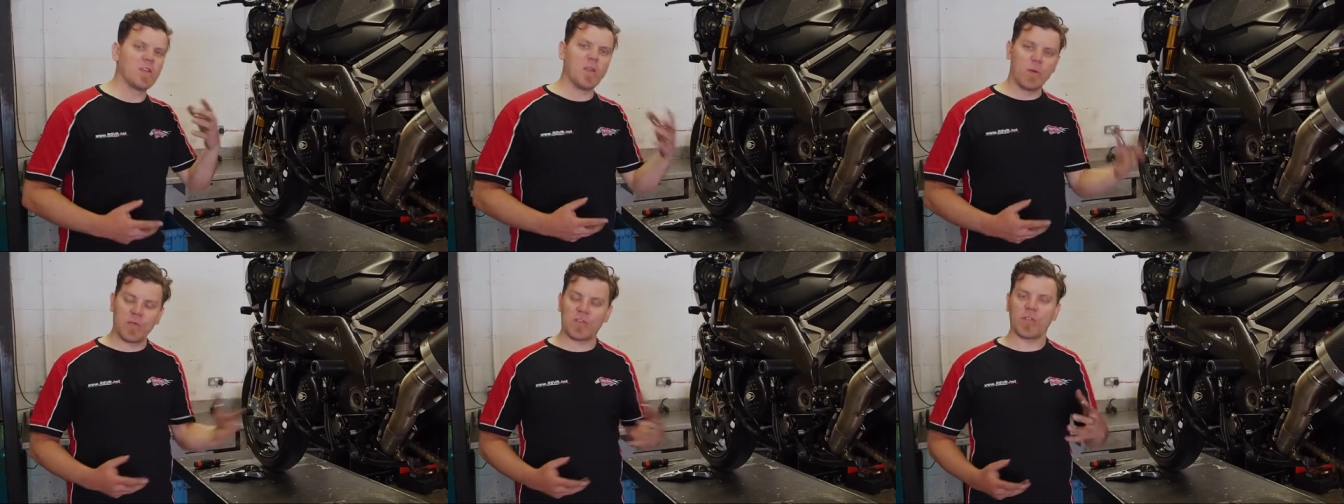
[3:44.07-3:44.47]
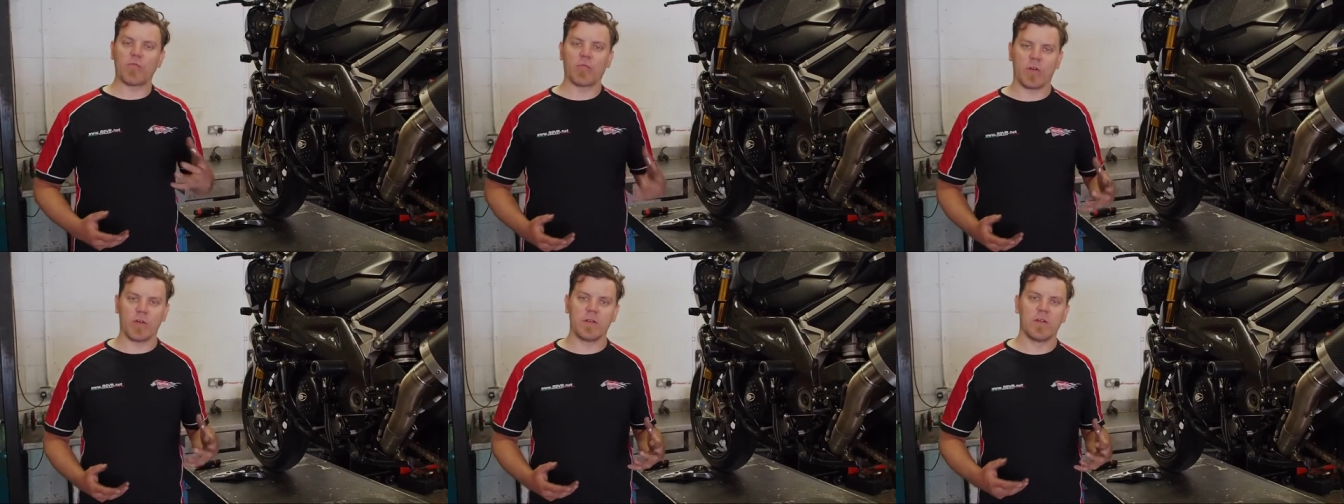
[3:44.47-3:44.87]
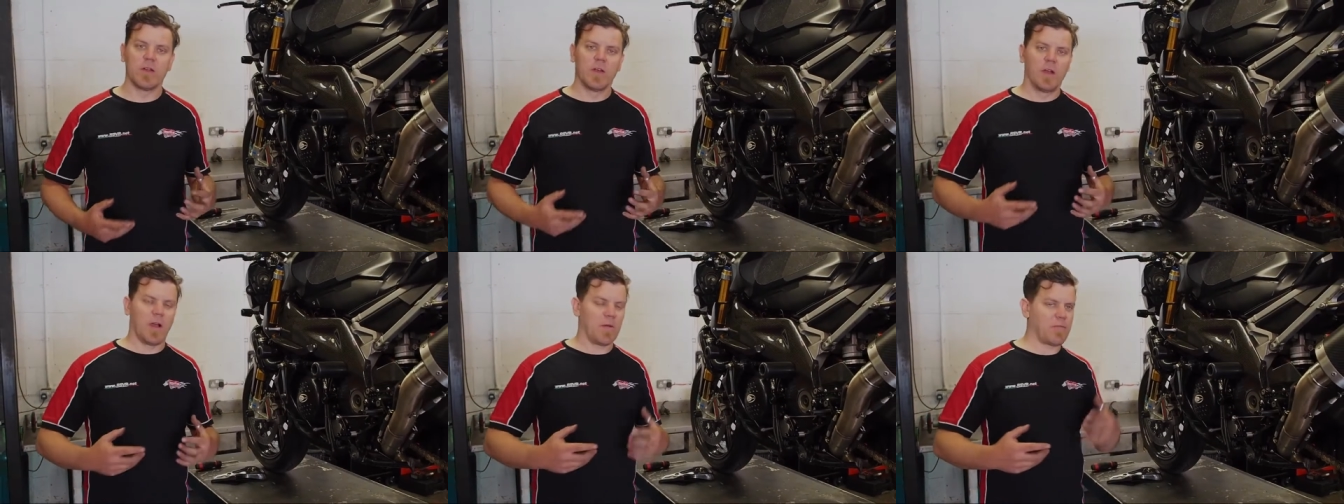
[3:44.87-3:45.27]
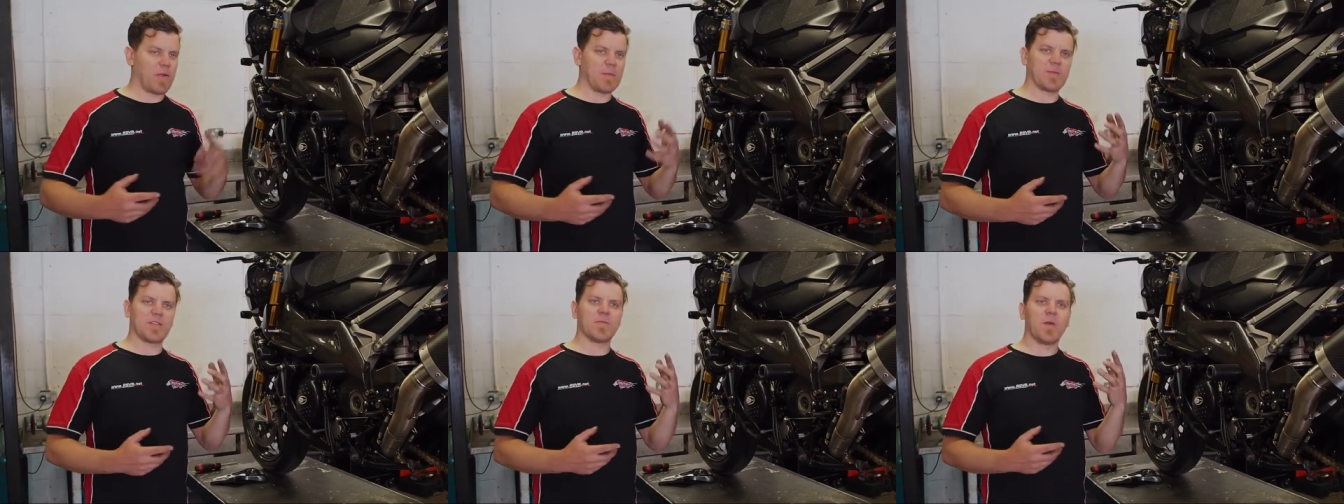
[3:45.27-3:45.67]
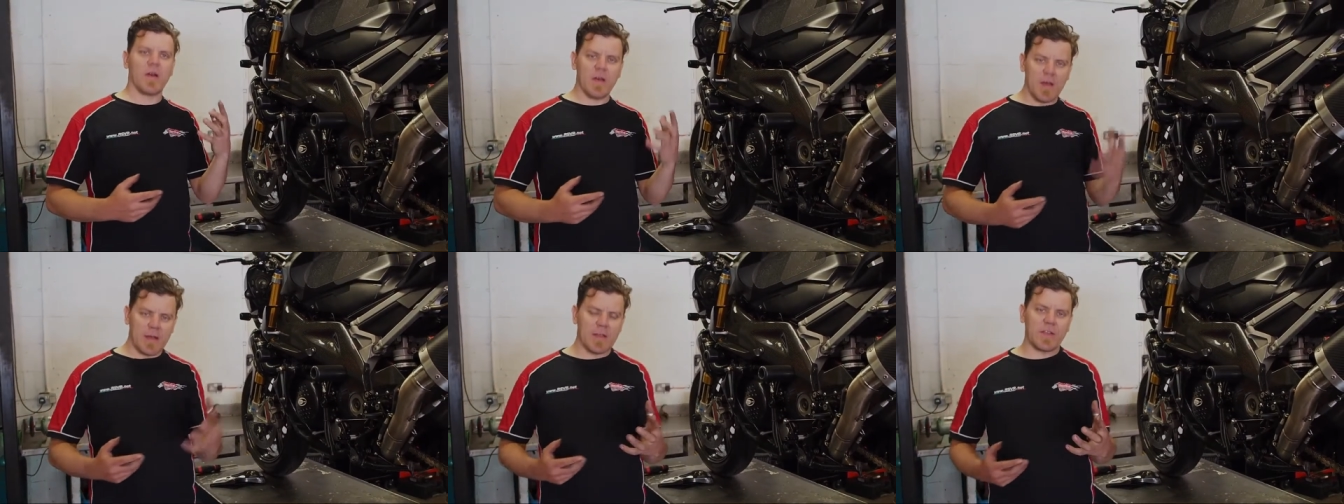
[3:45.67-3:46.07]
used to run, and perhaps
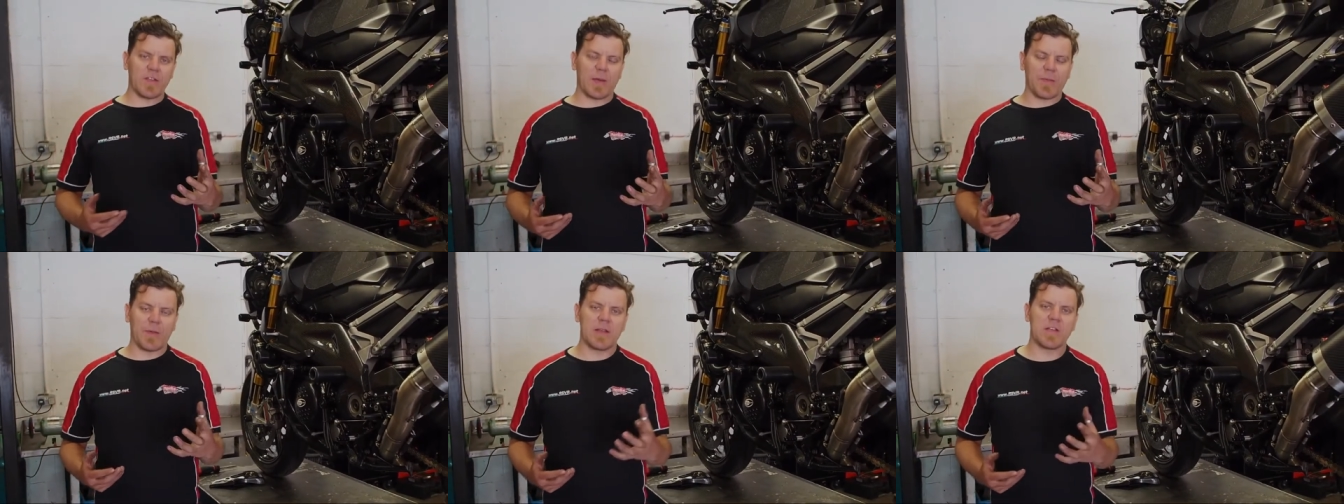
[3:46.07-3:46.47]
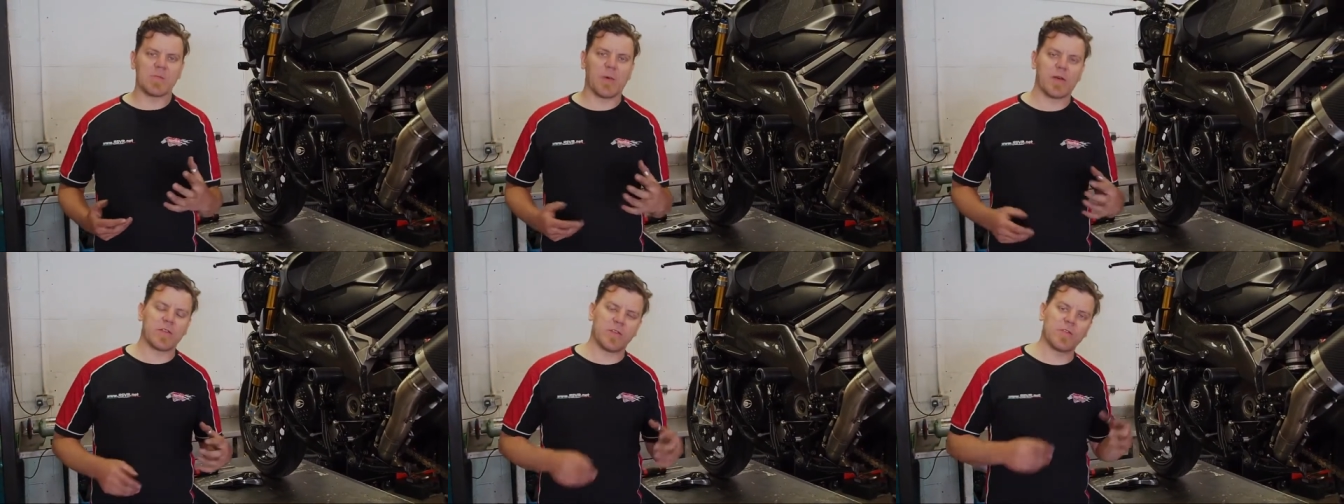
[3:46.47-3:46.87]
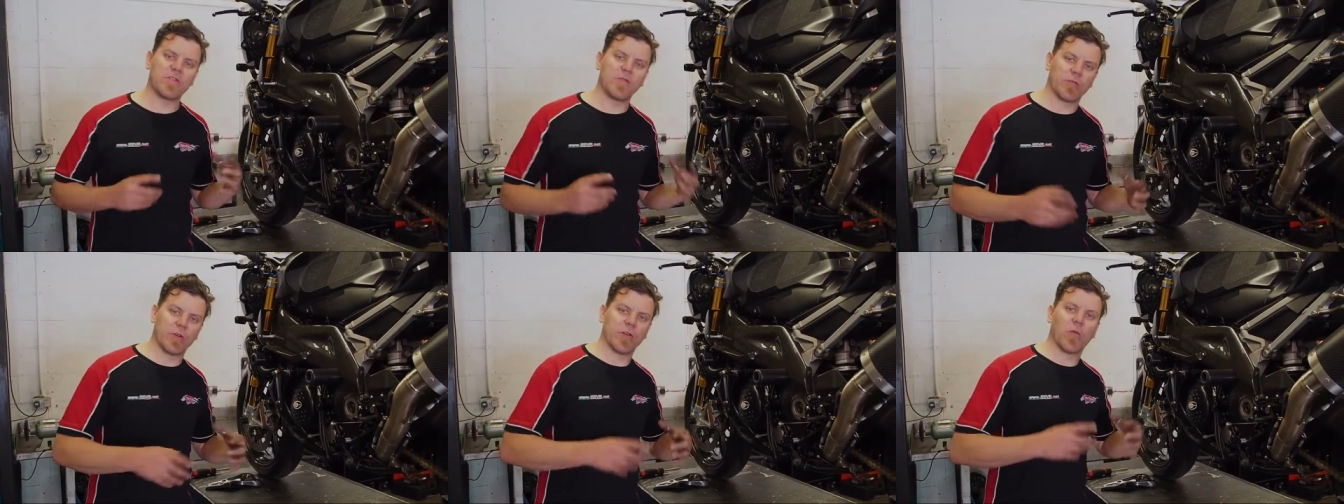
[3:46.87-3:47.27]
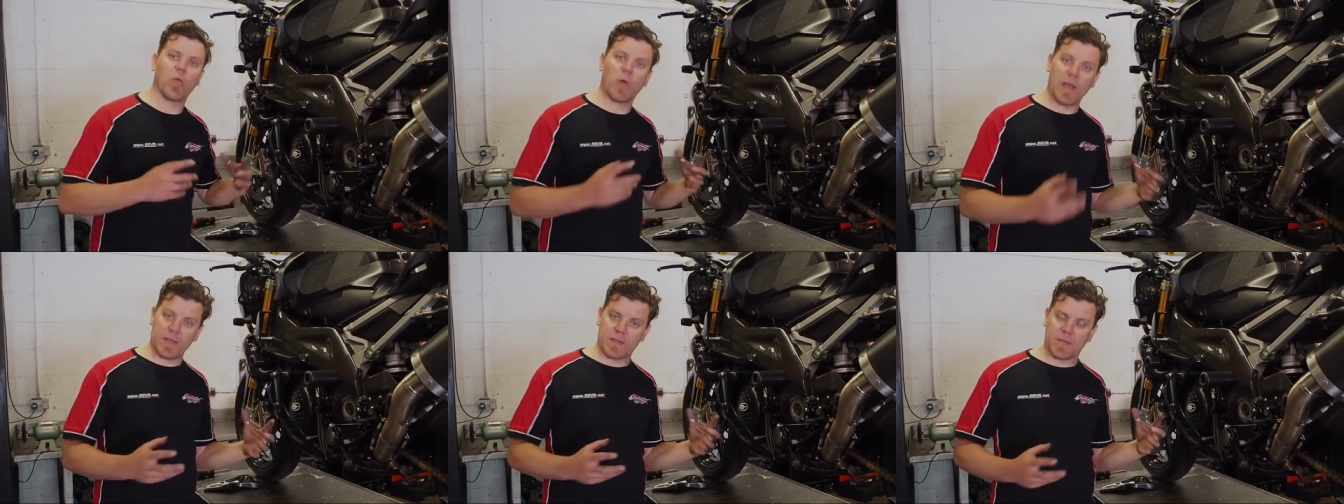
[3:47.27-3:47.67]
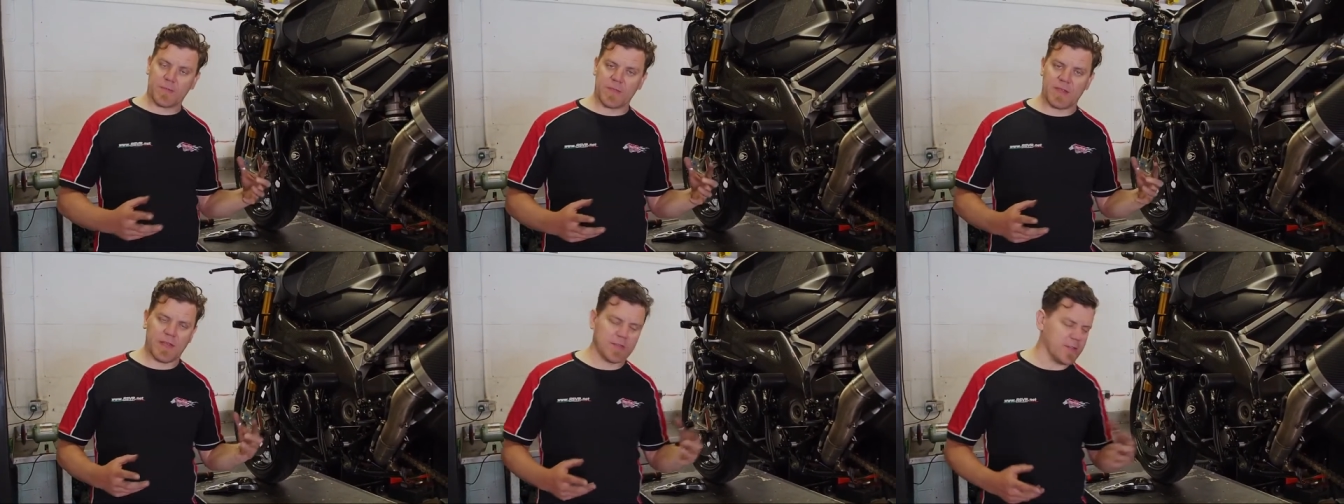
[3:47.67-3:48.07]
some early Japanese bikes used to run, a wet
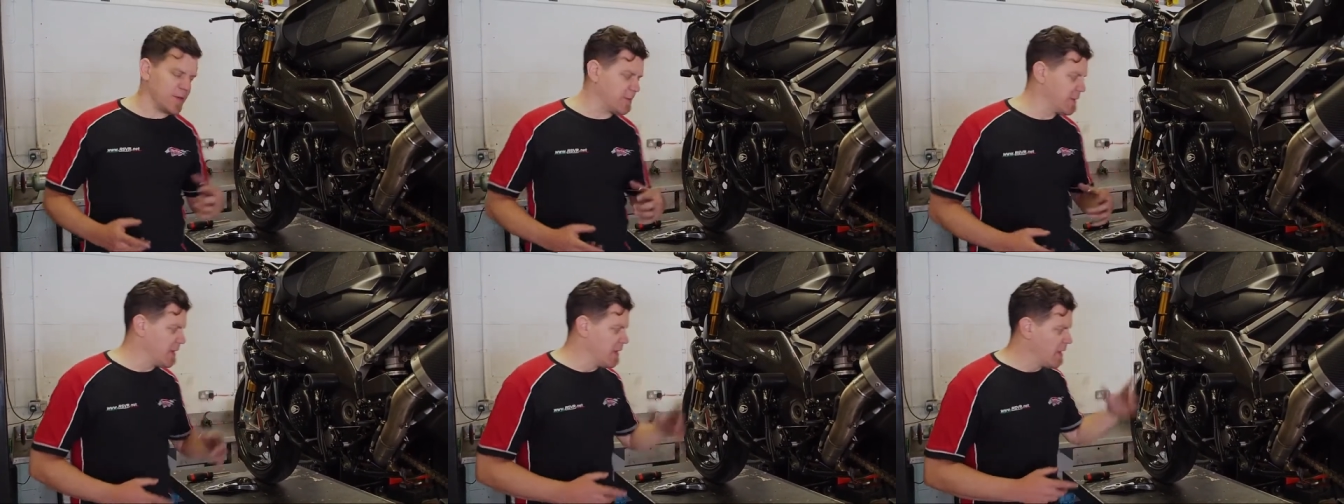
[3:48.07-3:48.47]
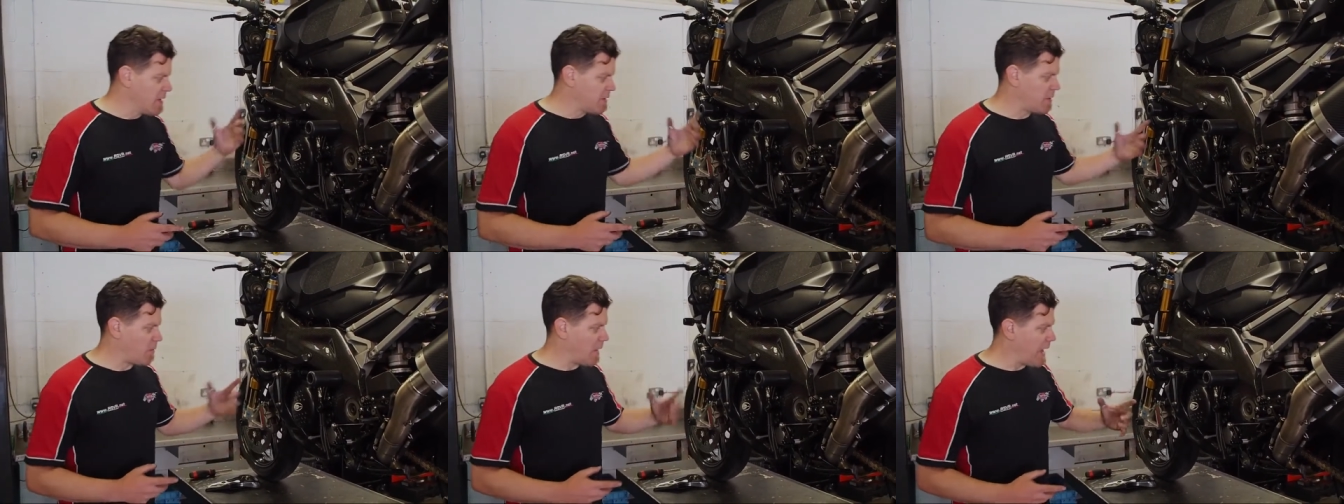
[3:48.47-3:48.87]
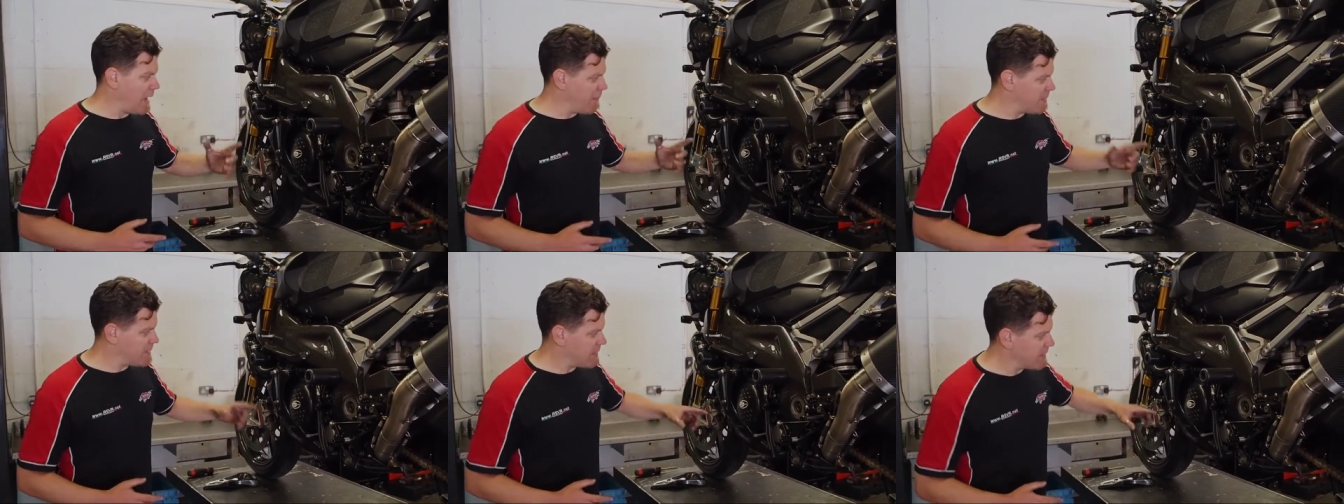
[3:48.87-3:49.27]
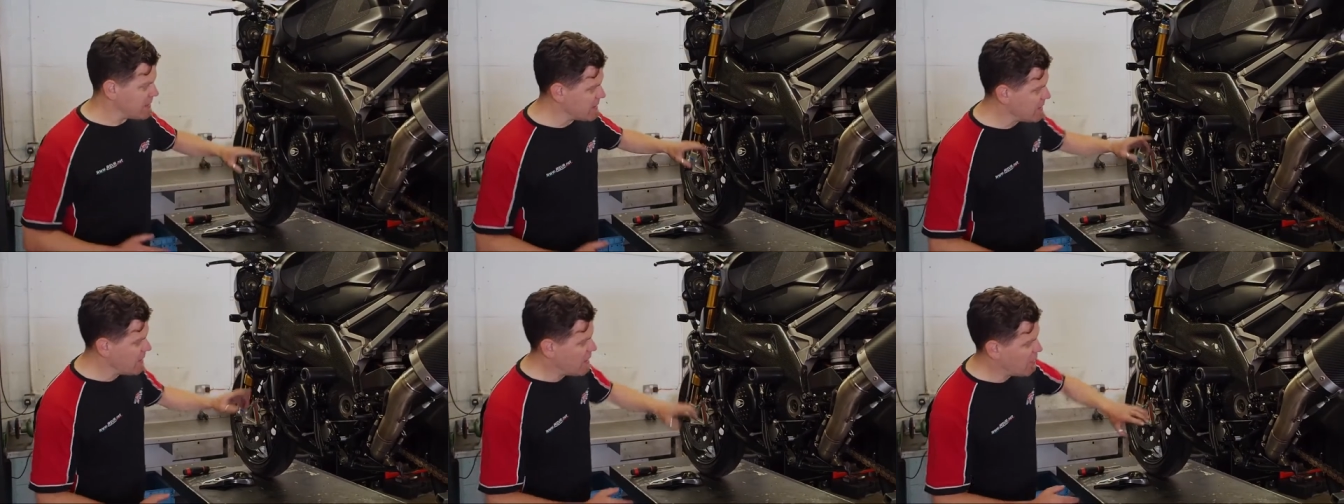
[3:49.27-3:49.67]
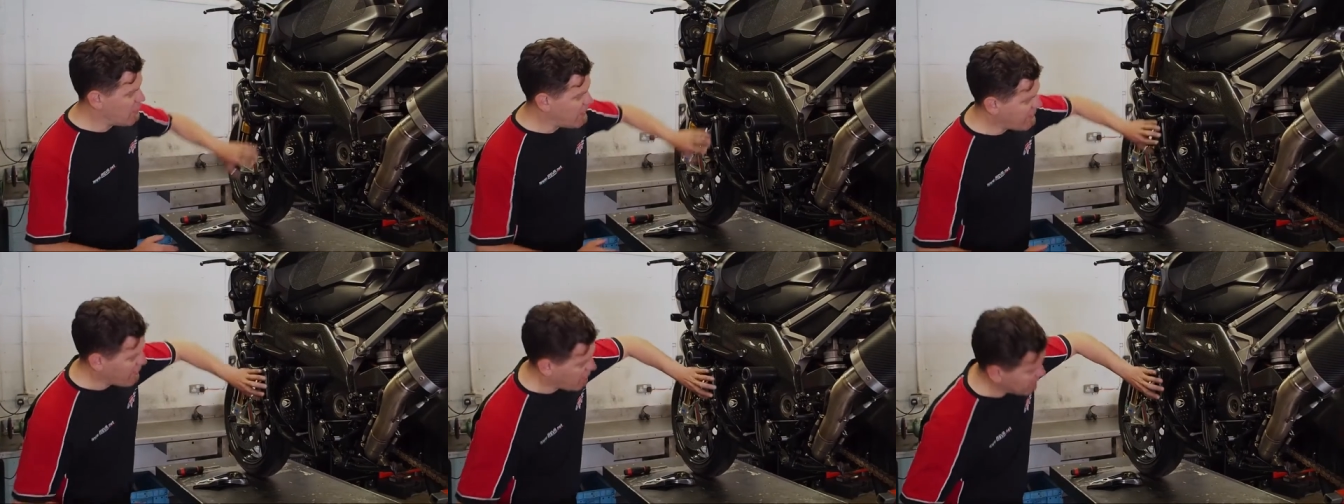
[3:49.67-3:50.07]
sump setup. So what happens is
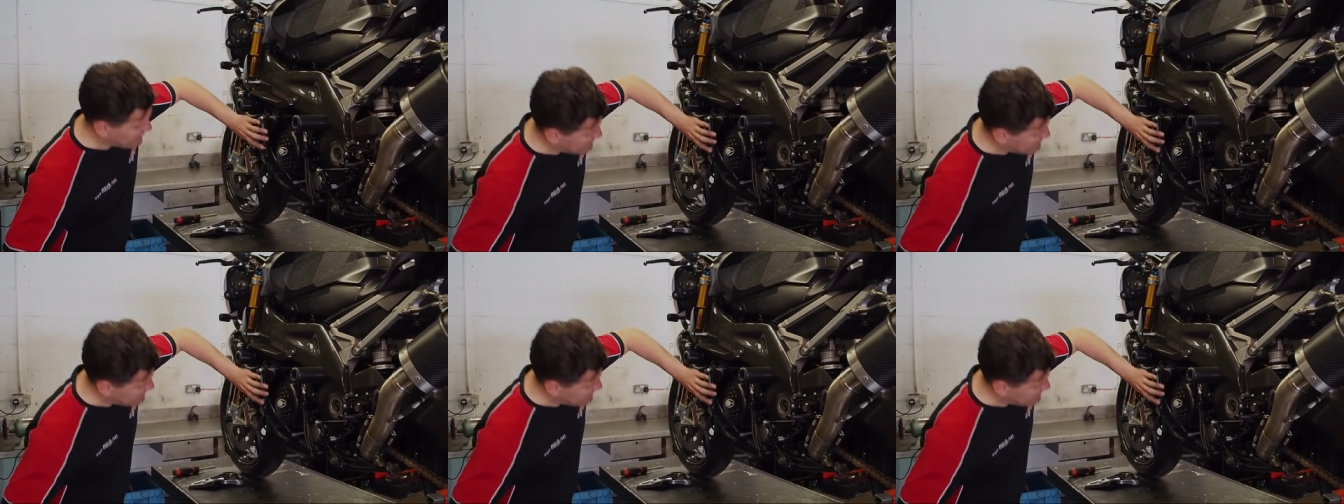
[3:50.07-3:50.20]
we've got